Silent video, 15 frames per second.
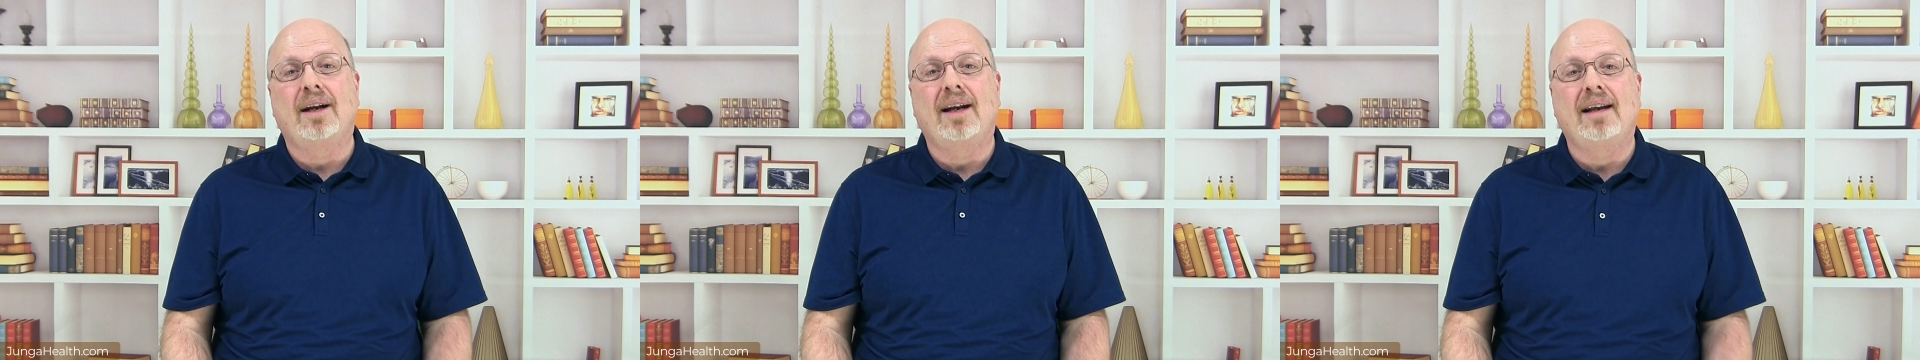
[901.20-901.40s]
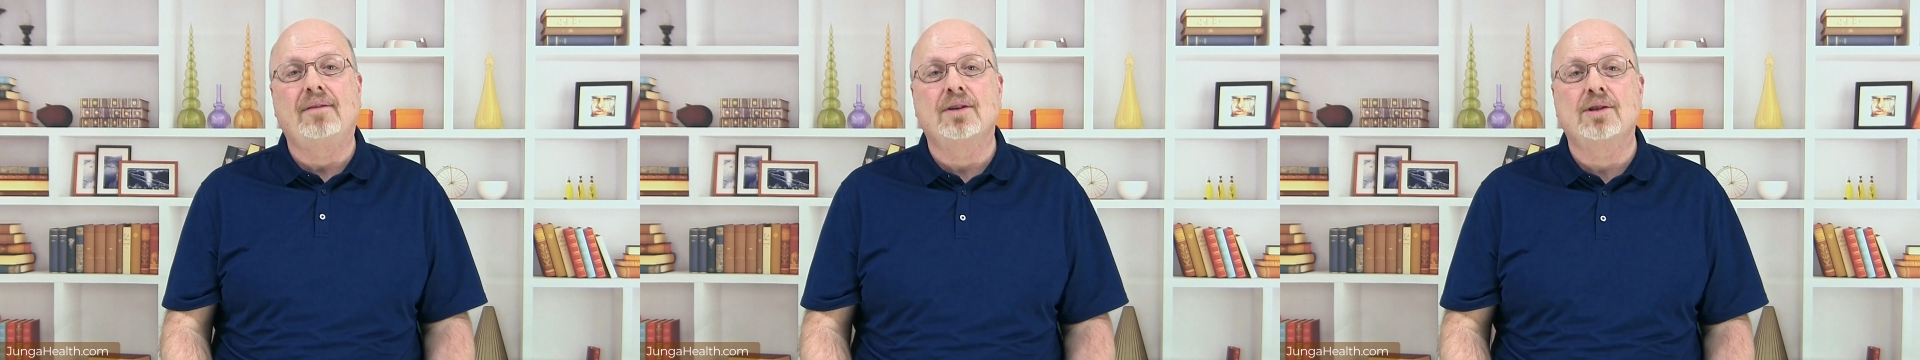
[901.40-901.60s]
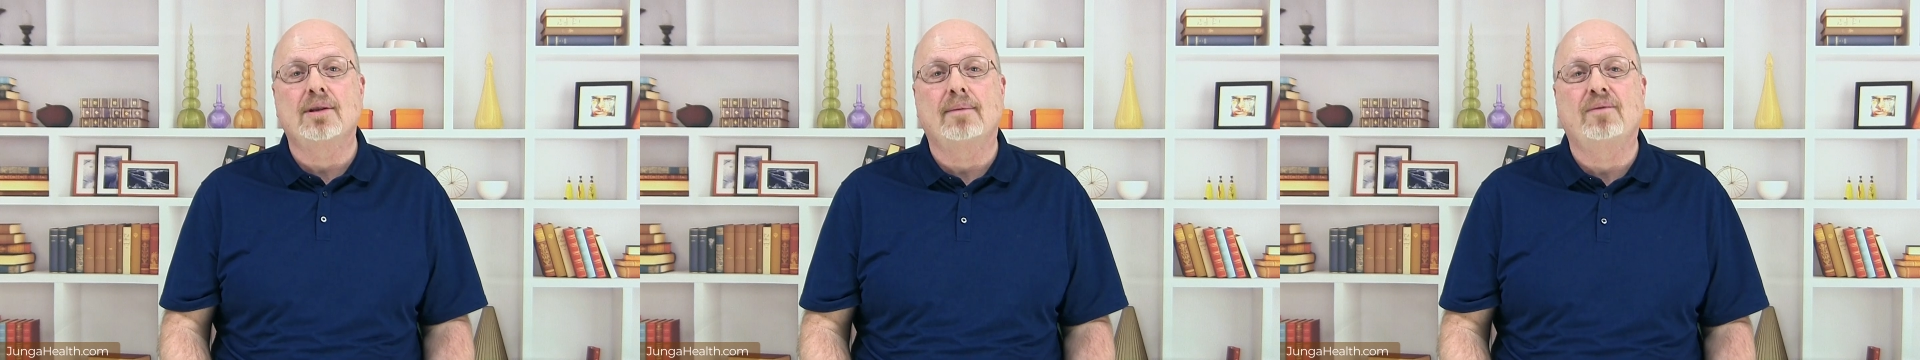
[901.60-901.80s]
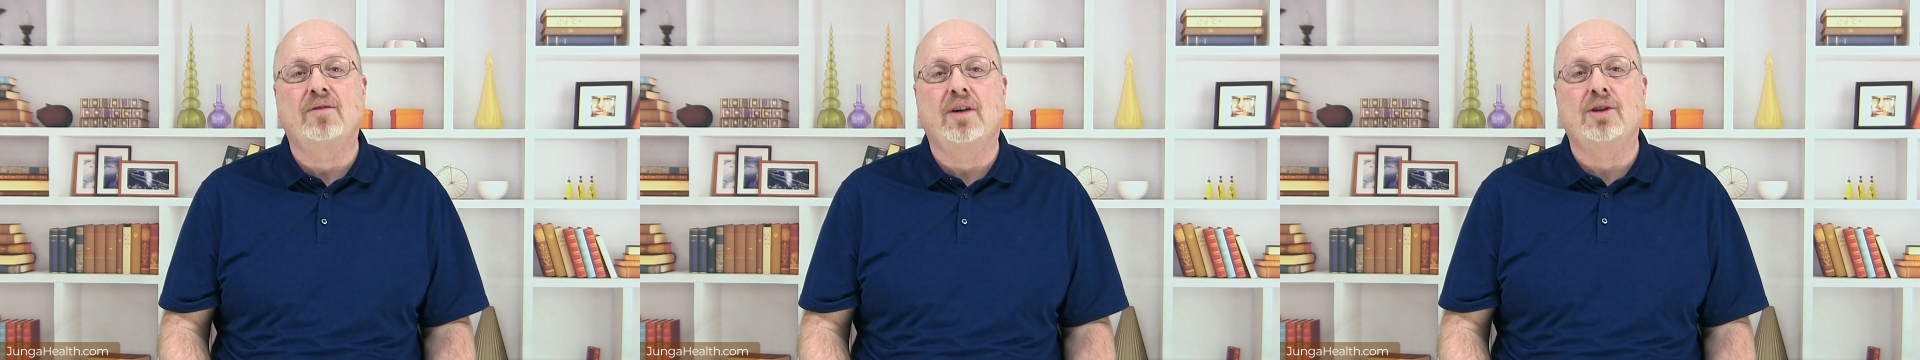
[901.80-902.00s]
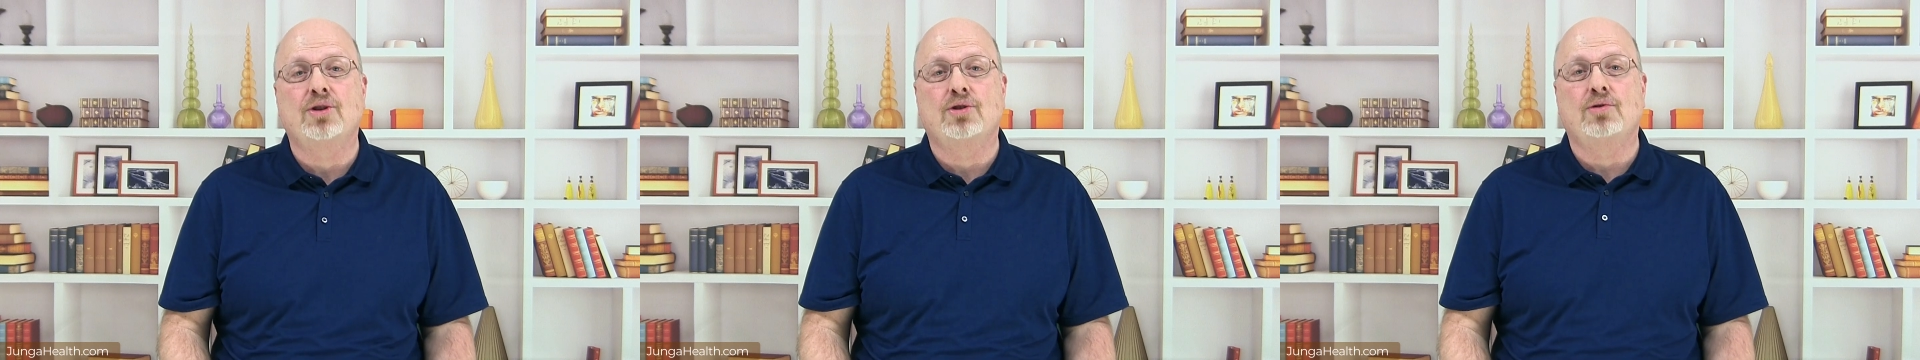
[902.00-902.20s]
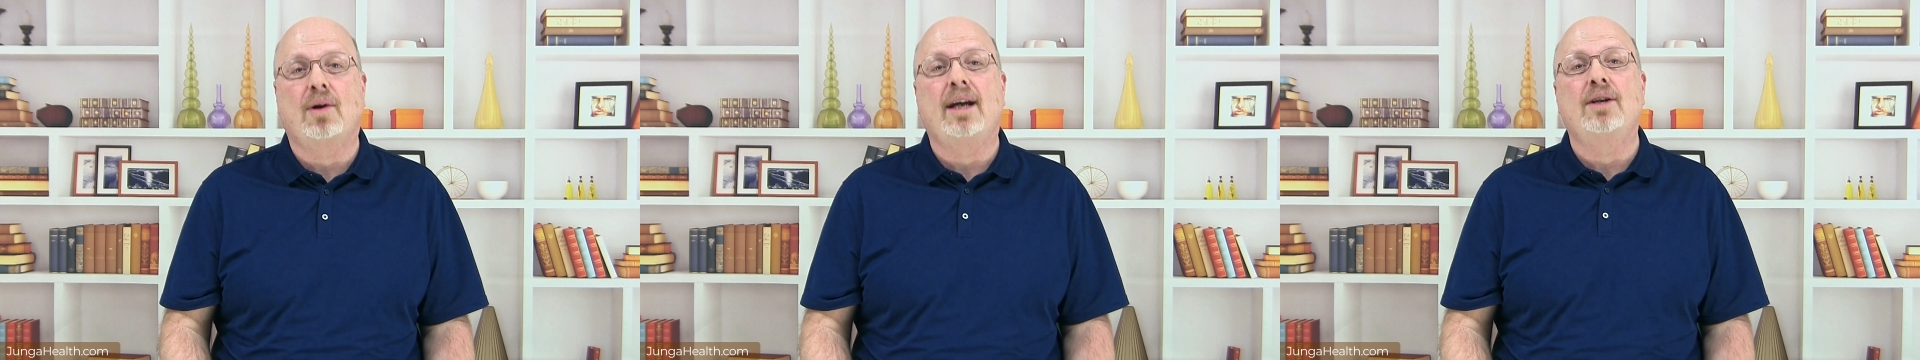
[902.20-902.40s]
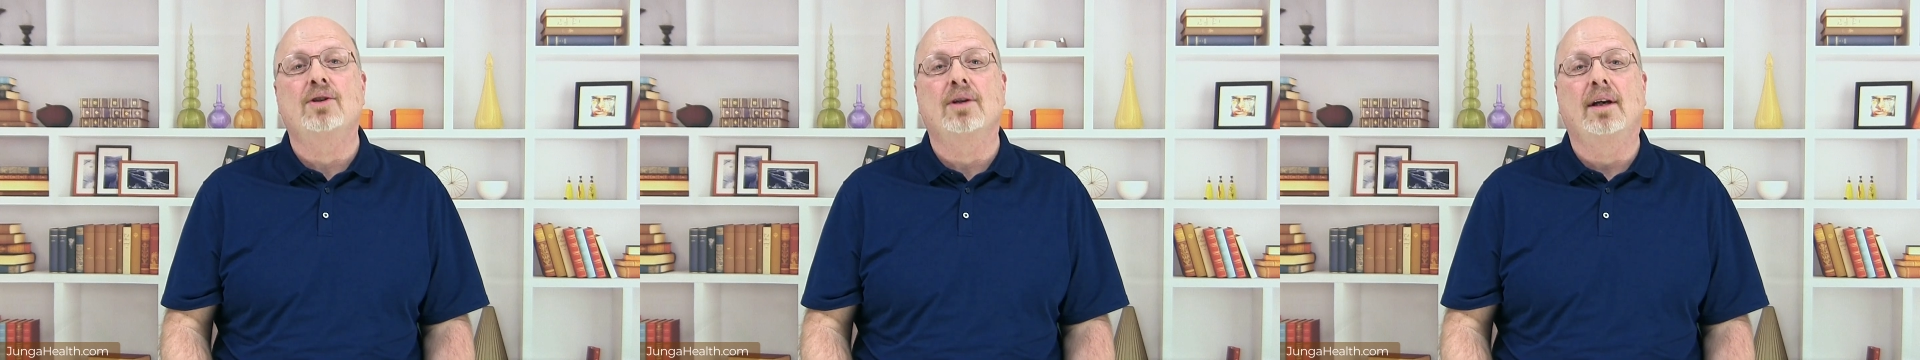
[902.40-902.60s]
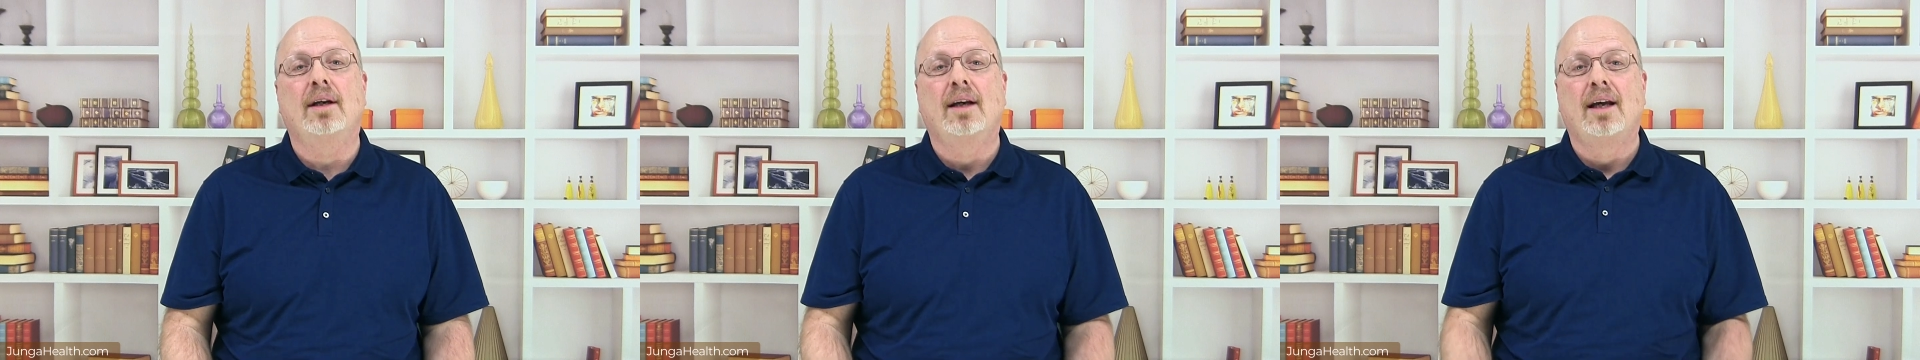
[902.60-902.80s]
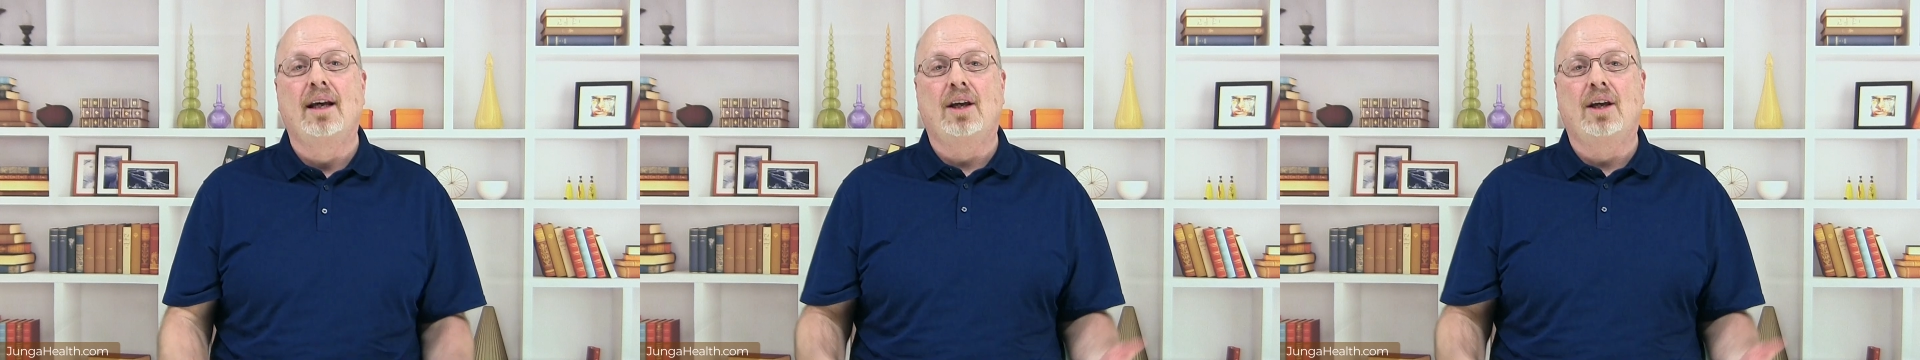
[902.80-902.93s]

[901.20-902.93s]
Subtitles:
and even some frustration.